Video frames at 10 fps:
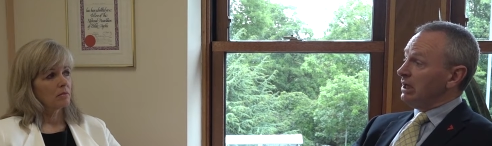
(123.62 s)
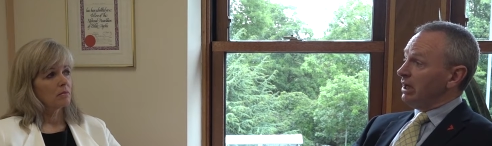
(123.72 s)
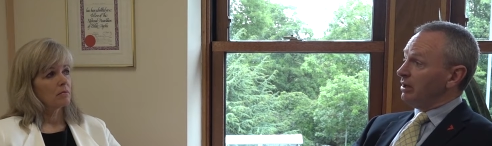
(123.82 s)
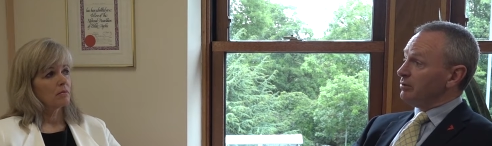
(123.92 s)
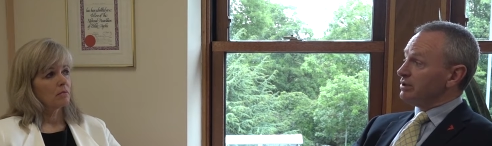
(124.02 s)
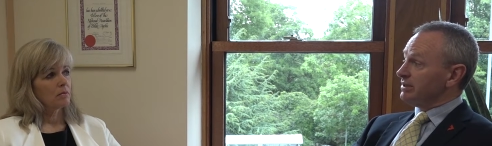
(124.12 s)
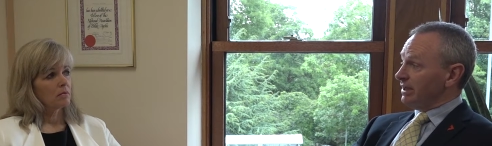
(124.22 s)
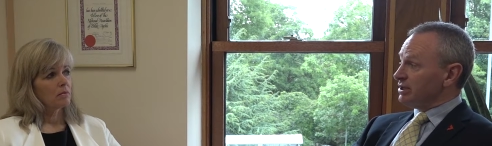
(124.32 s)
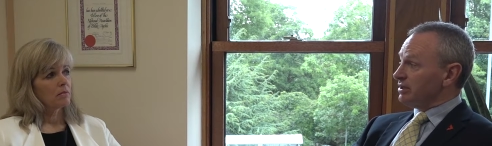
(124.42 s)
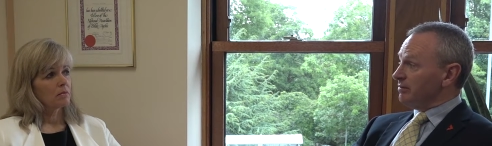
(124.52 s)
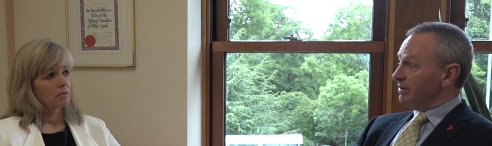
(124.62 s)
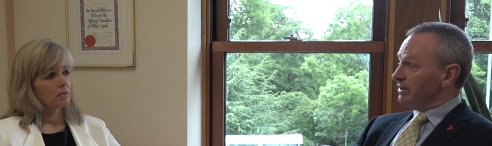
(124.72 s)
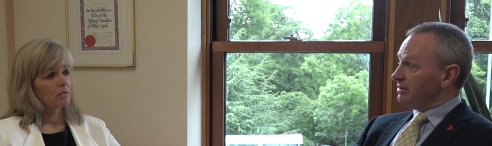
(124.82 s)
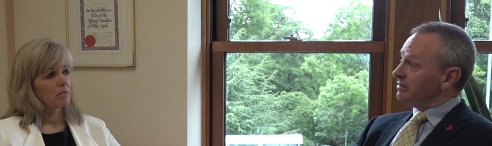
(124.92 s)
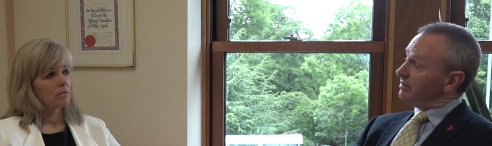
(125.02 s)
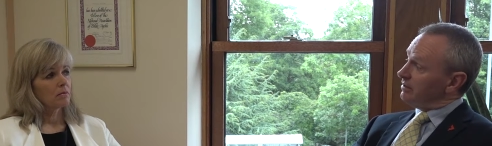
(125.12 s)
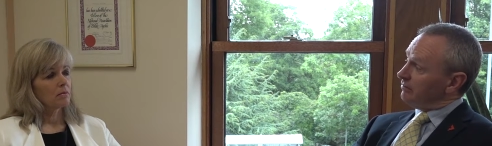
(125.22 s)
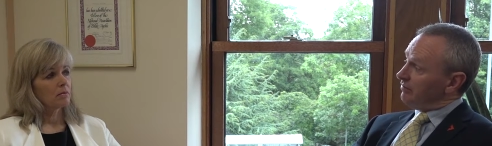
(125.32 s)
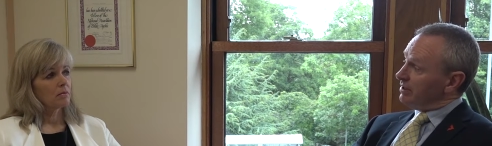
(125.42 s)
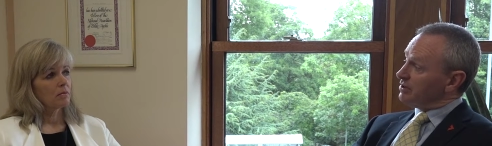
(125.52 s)
Speaker 1: uh, which essentially means that
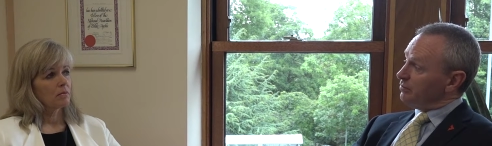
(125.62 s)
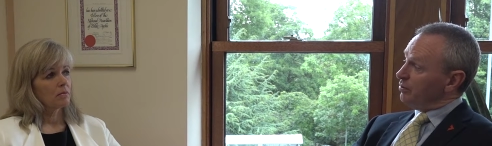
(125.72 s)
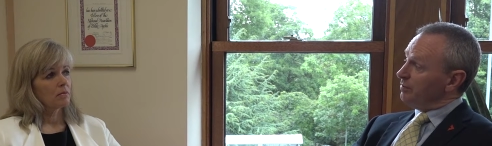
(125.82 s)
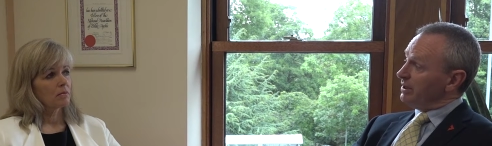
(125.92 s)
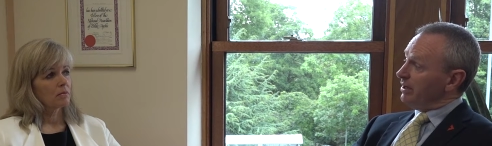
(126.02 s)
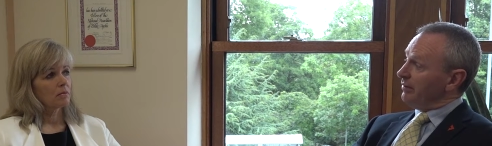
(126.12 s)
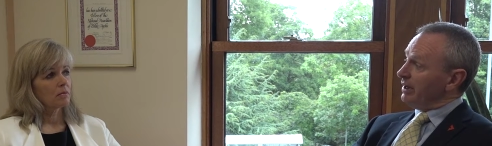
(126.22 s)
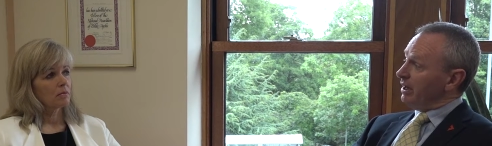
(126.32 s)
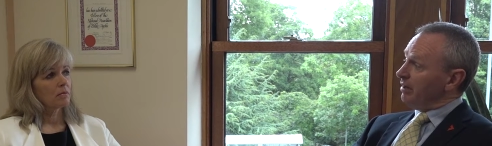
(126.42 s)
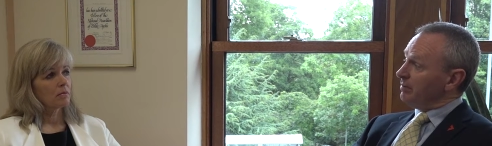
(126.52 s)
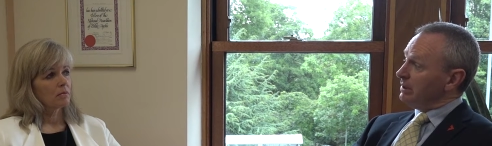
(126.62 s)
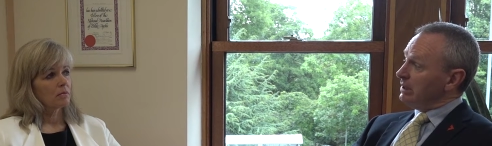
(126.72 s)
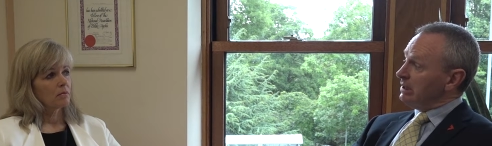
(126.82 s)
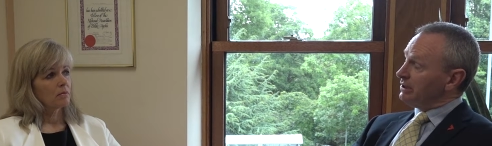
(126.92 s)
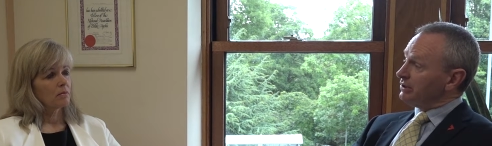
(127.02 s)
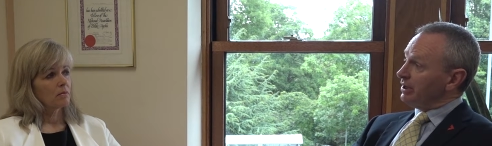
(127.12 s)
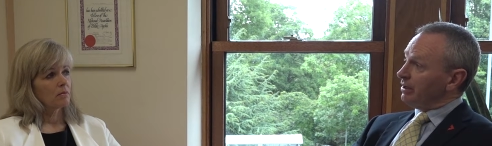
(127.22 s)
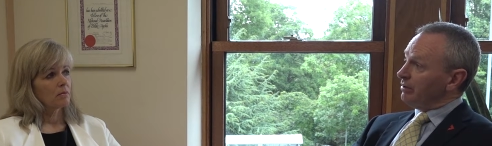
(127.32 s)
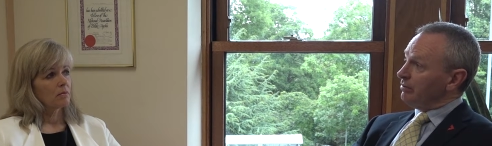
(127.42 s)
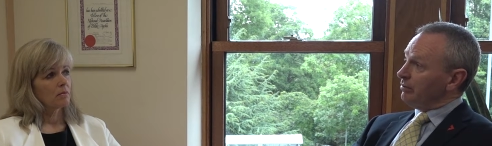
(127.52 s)
rents will be going up.
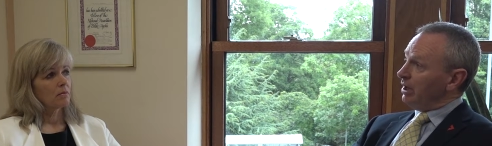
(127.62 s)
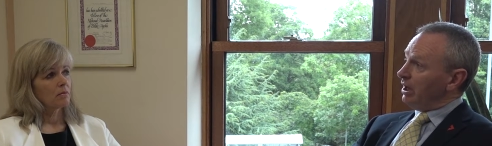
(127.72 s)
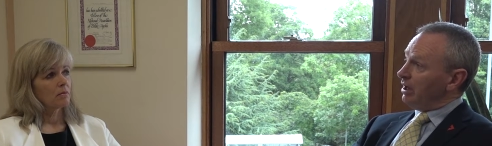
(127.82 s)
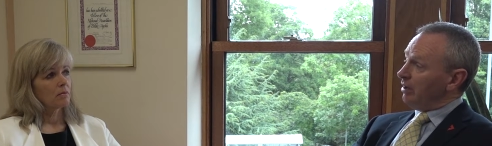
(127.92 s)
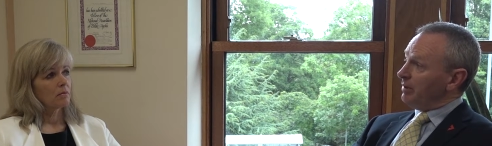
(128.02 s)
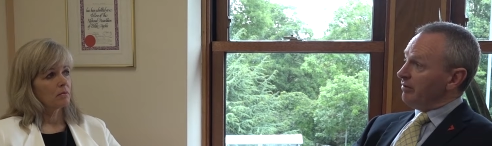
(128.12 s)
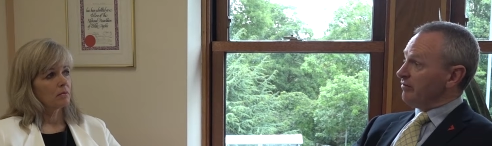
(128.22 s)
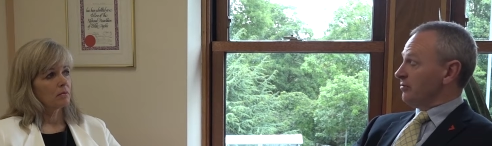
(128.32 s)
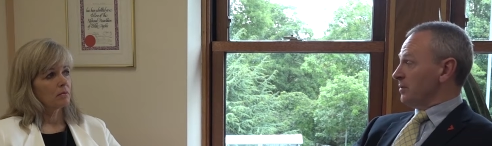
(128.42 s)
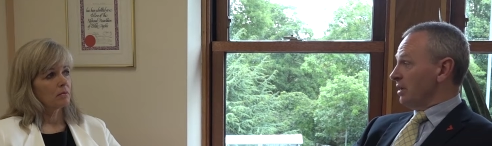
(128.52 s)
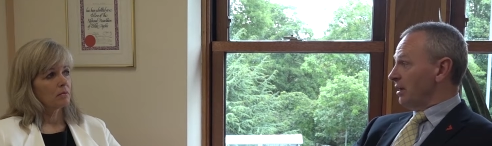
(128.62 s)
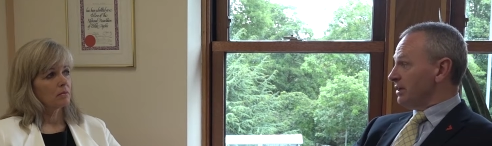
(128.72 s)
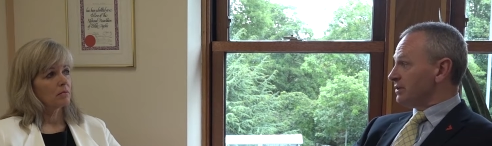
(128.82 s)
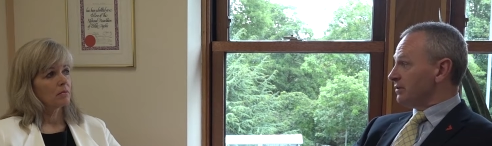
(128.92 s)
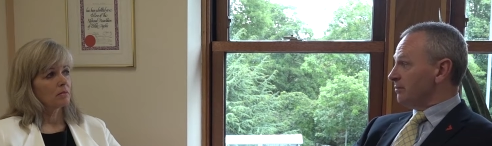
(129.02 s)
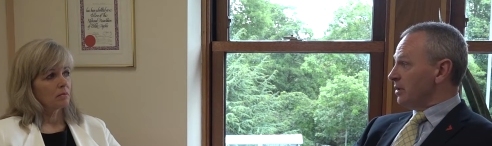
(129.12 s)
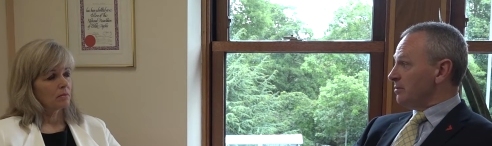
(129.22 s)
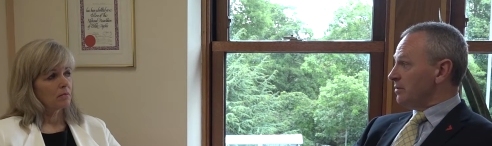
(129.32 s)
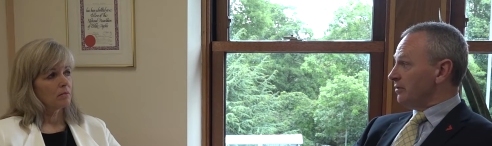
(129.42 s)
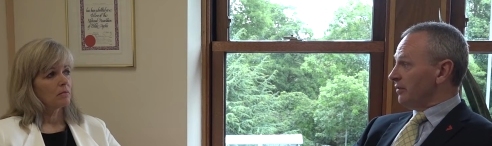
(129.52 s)
So uh, I'm hearing from clients at the
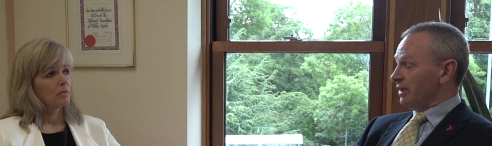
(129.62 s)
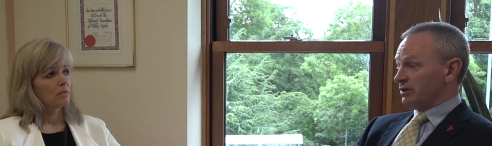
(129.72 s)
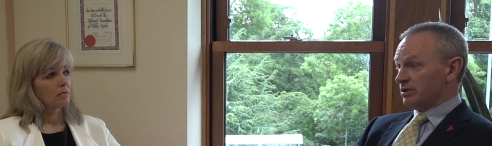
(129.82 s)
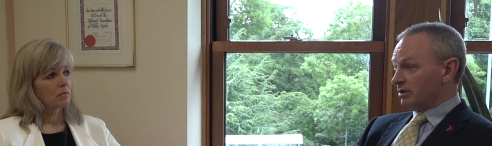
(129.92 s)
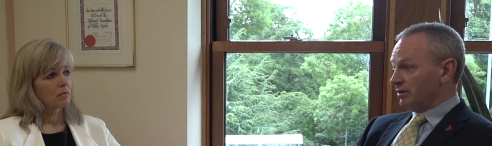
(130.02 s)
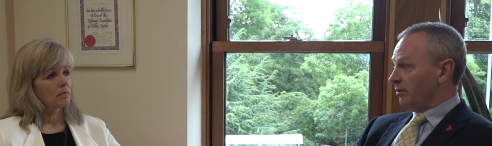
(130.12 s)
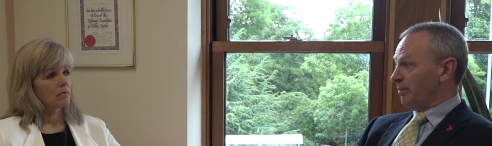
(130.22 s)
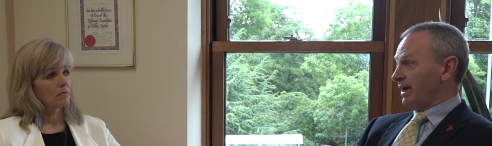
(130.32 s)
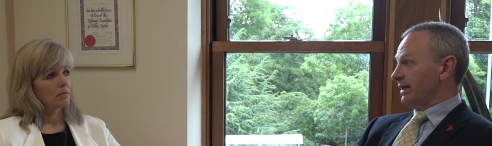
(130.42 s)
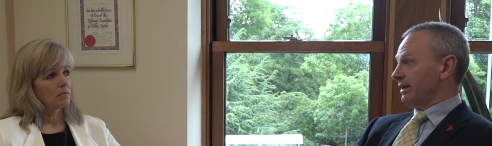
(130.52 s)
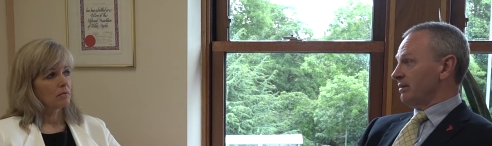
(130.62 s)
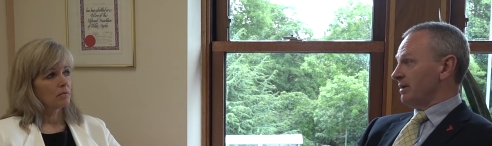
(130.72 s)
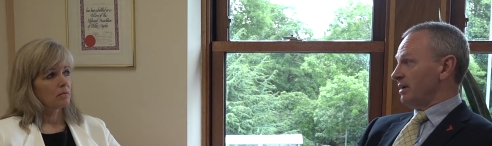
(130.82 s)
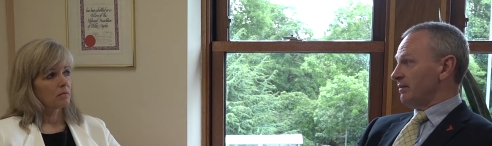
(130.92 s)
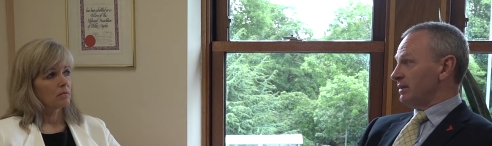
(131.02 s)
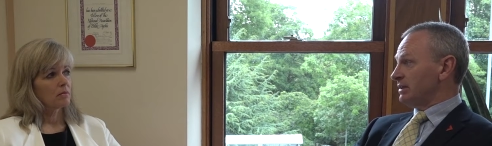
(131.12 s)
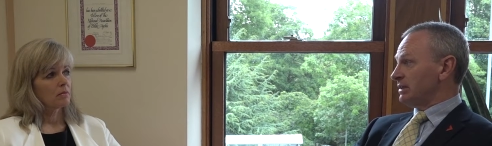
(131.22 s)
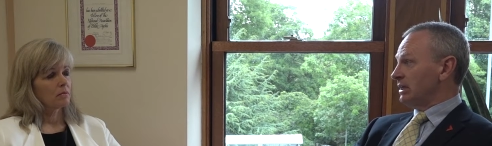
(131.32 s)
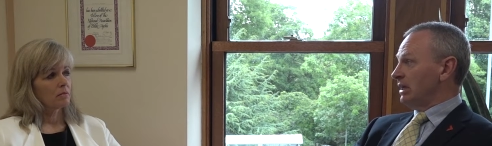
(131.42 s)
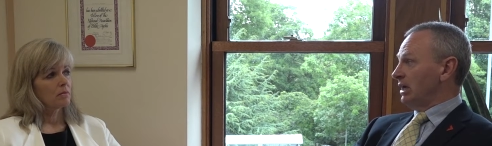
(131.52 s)
moment that they're certainly not panicking about
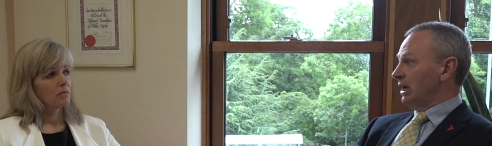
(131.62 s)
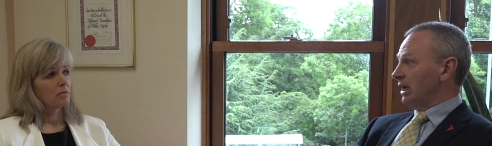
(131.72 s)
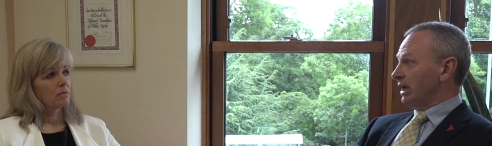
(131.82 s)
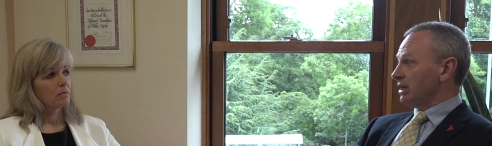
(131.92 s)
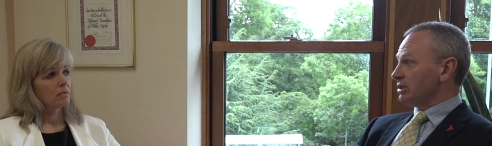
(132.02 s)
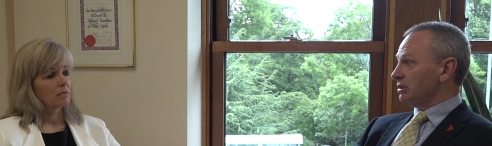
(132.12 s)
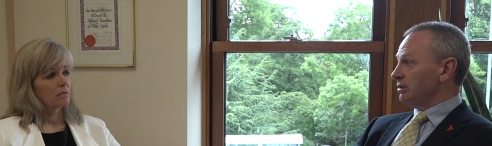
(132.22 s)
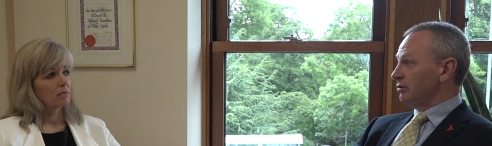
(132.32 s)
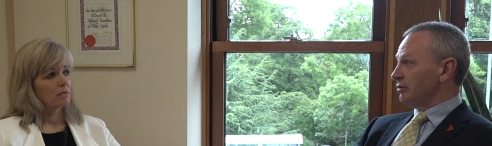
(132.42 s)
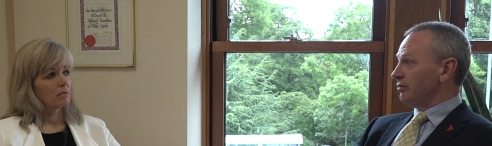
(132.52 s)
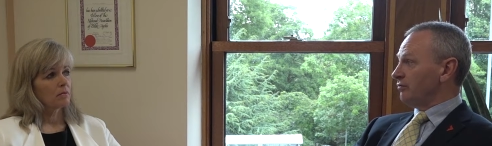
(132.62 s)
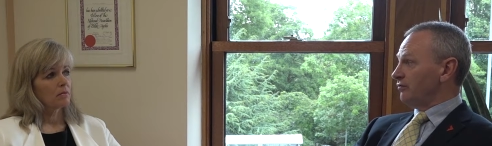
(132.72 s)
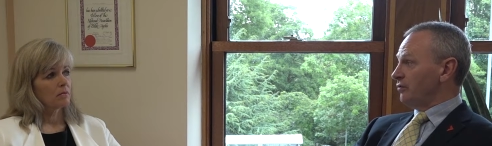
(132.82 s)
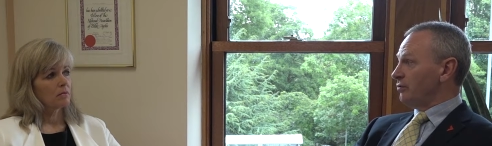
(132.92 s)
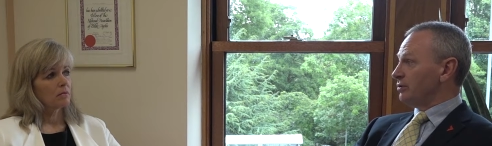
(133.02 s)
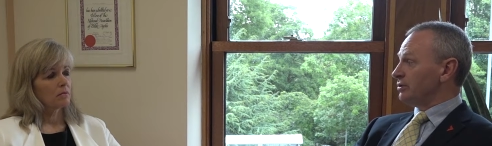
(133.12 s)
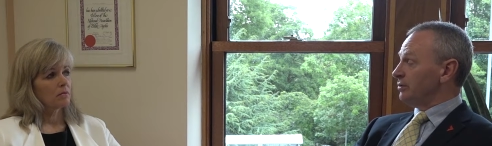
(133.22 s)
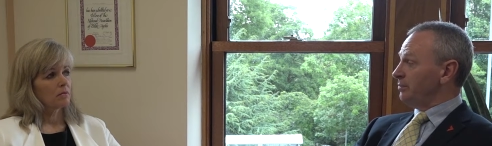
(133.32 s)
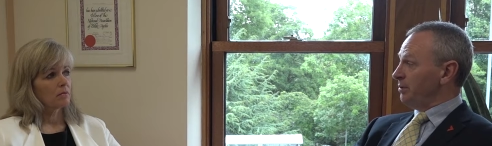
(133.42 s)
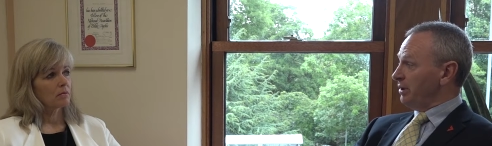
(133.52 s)
this and actually looking forward
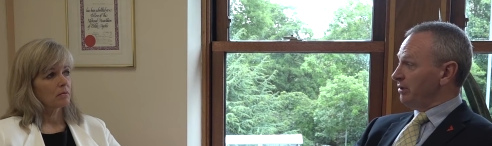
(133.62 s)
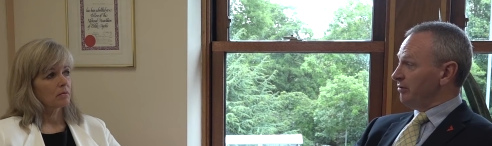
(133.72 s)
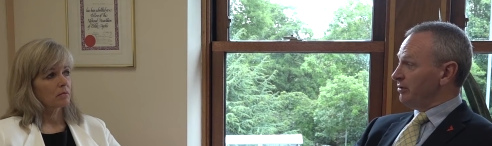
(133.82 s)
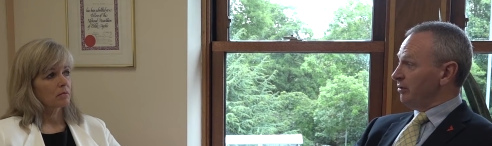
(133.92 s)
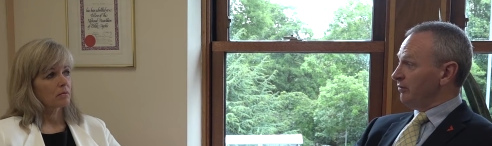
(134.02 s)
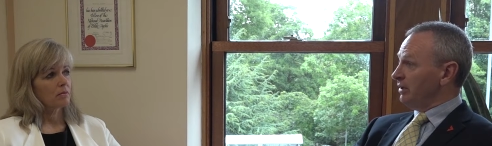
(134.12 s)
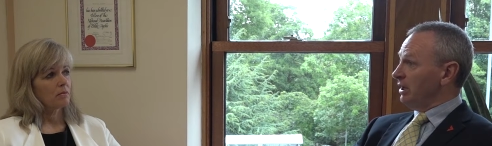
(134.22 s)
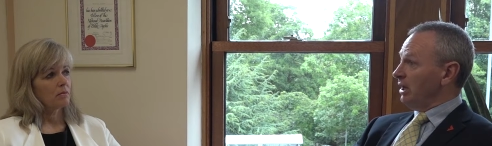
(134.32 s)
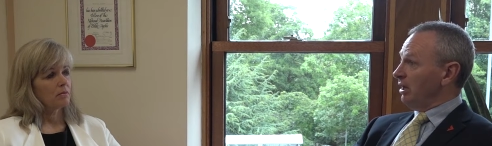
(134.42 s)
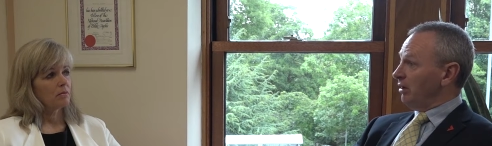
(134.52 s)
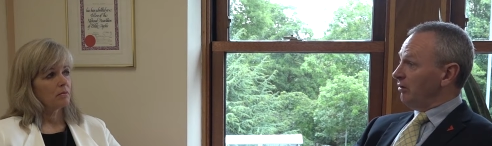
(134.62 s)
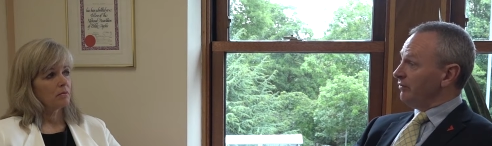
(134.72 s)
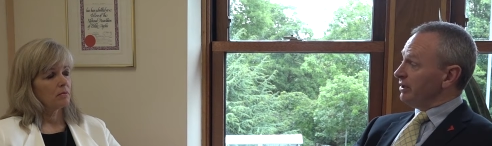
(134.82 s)
to a period of, of